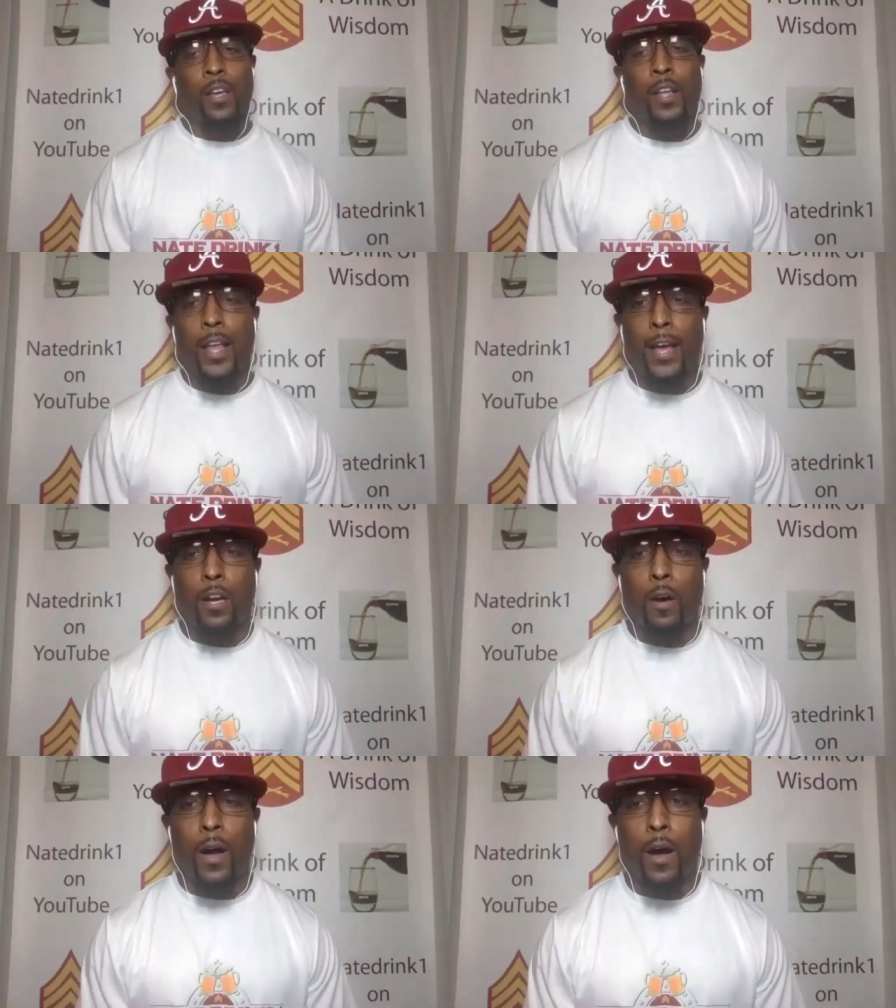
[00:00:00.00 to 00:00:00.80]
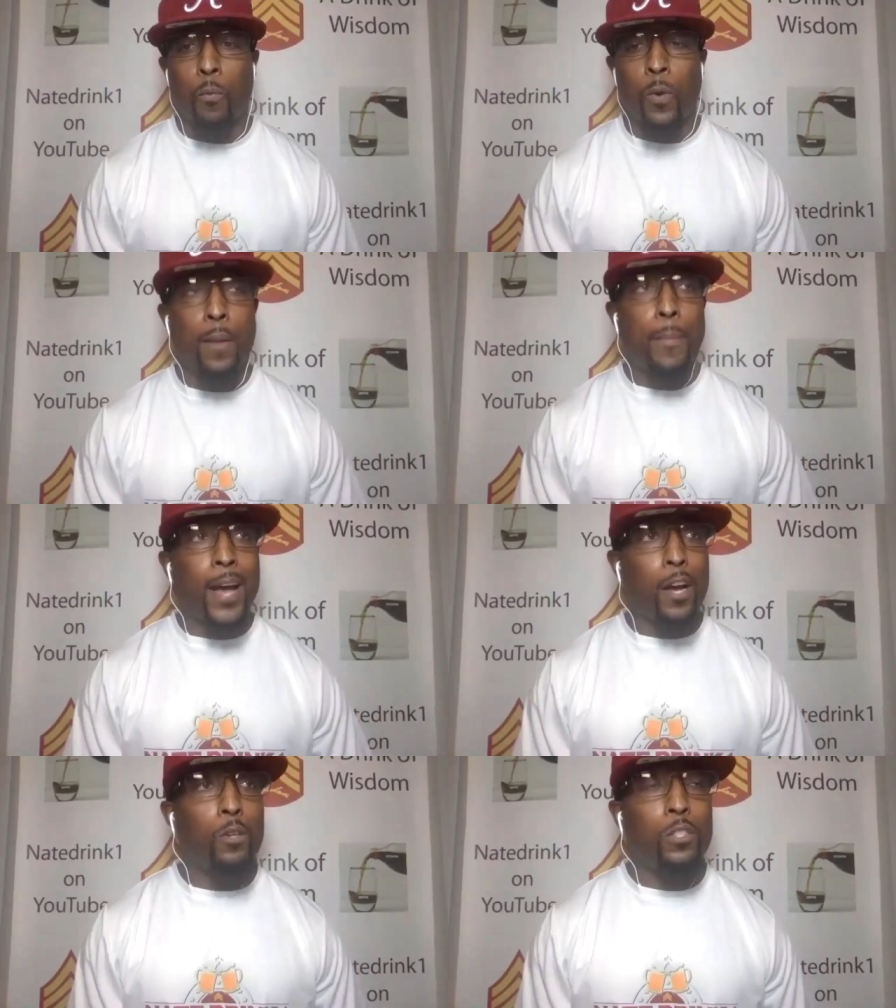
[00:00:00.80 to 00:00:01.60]
that uh, running
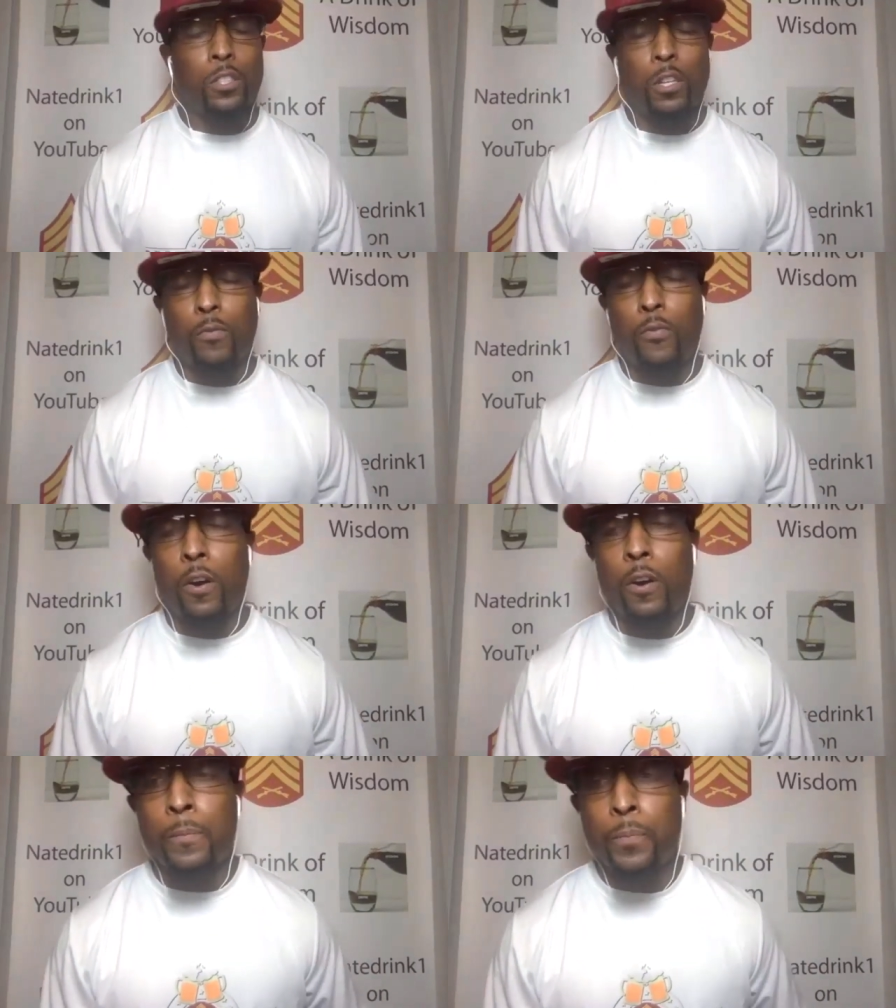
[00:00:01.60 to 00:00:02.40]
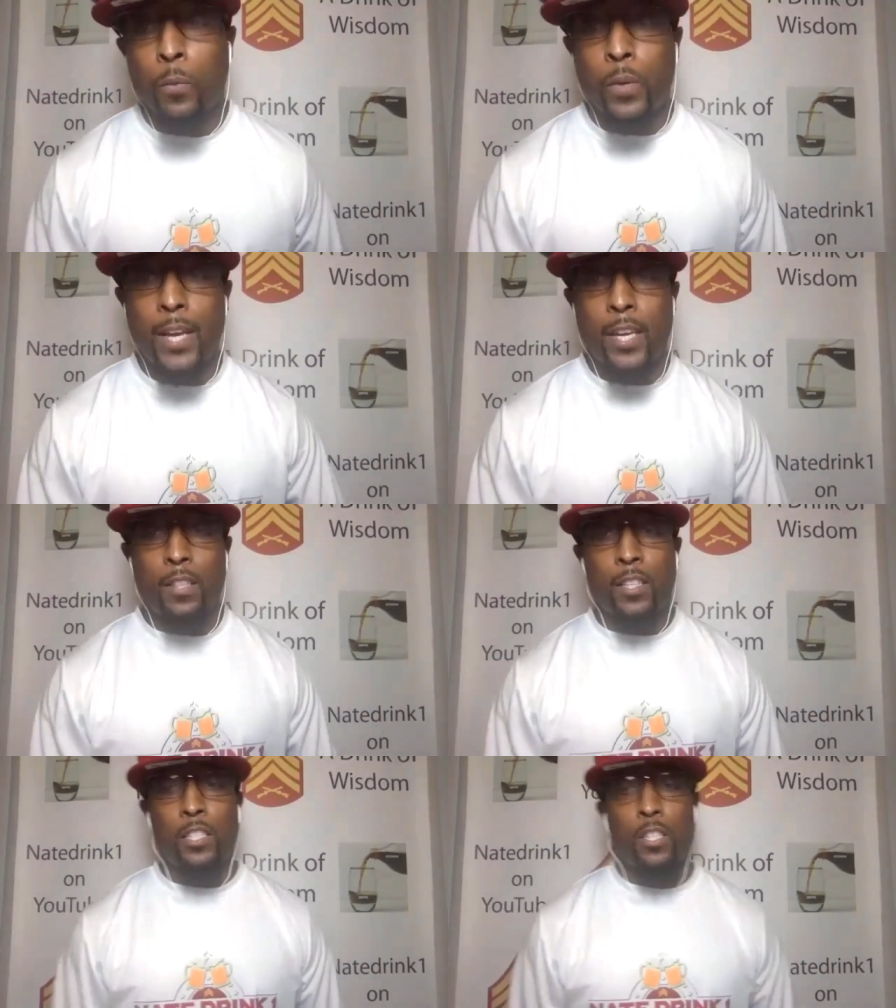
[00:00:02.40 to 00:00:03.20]
back coaches look for when they
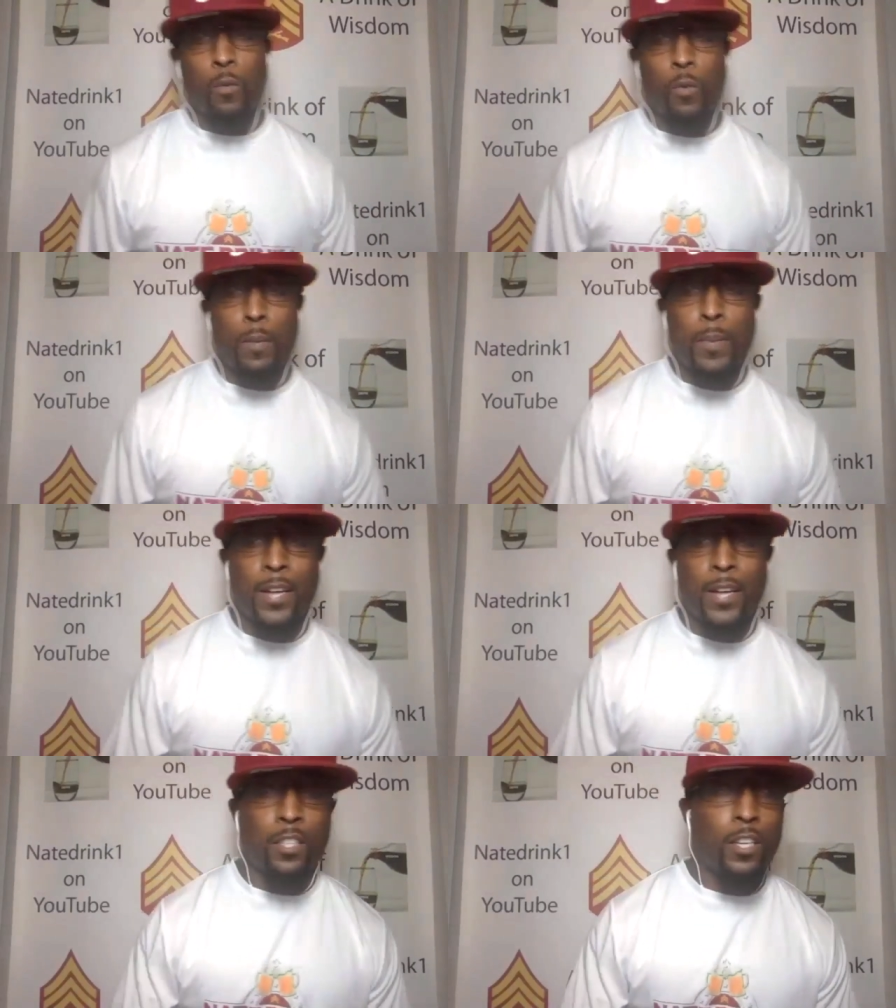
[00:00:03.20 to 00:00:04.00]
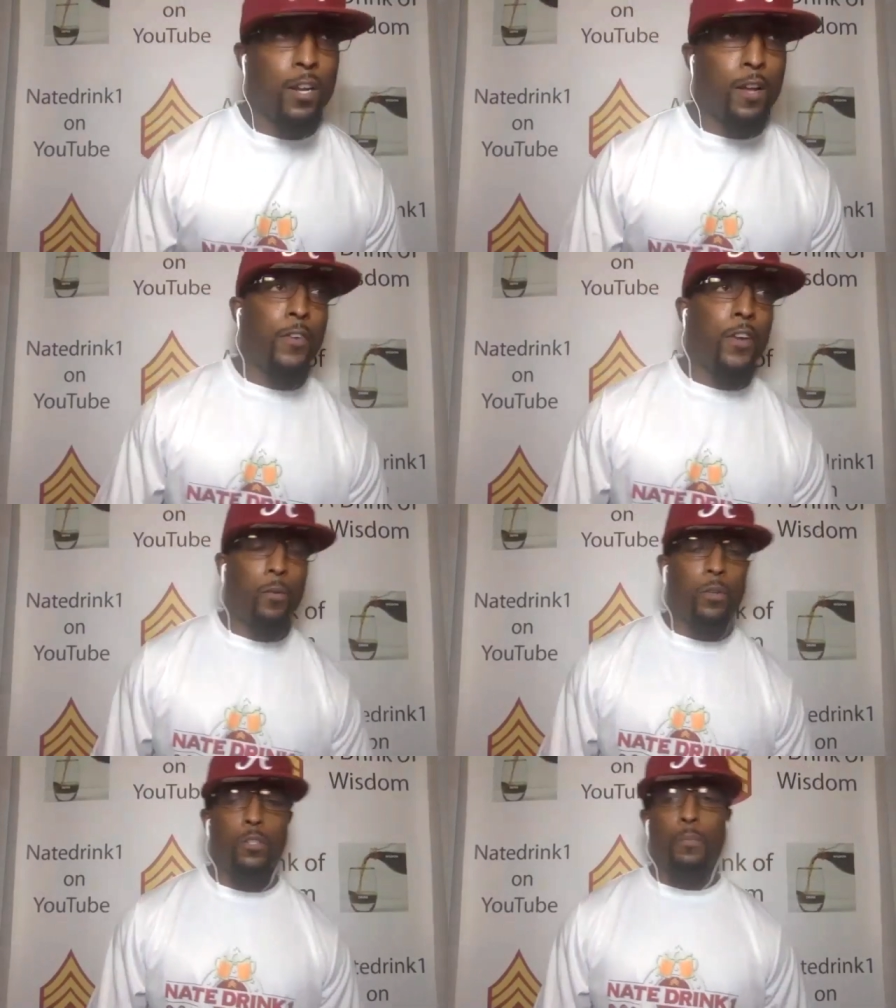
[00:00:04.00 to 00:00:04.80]
get these young running backs in the NFL. They
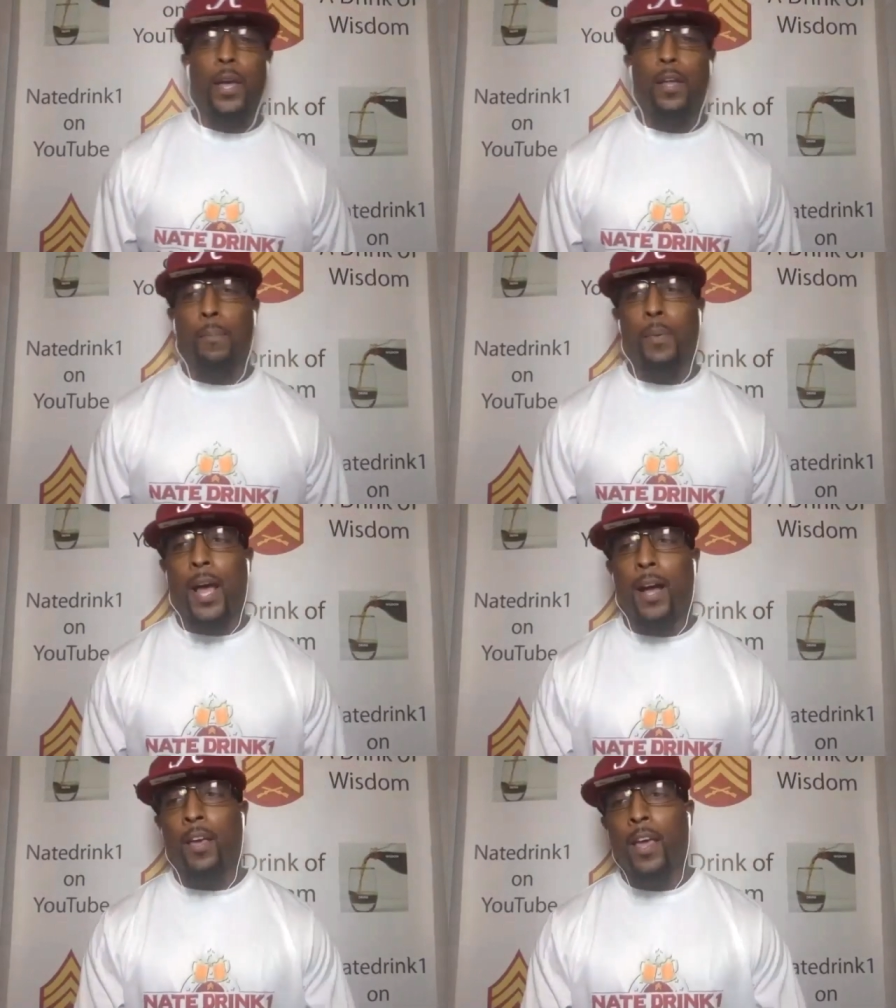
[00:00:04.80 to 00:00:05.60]
want you to be able to block.